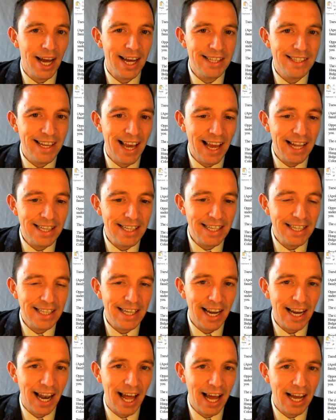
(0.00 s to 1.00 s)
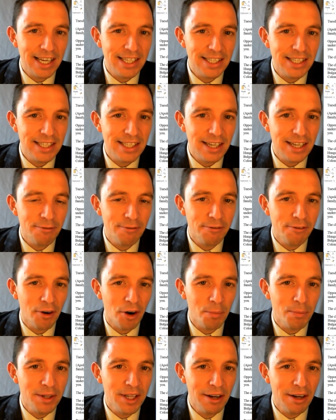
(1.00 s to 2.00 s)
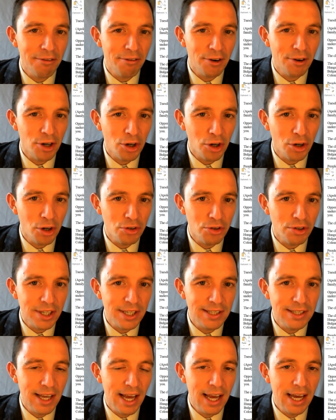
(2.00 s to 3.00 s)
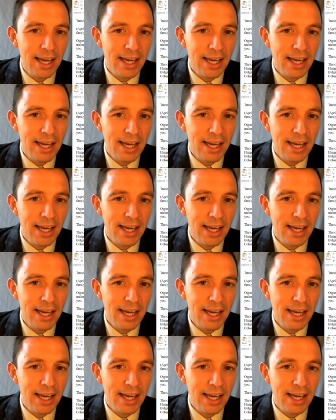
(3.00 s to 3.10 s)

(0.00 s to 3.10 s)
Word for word: attending the class from different countries.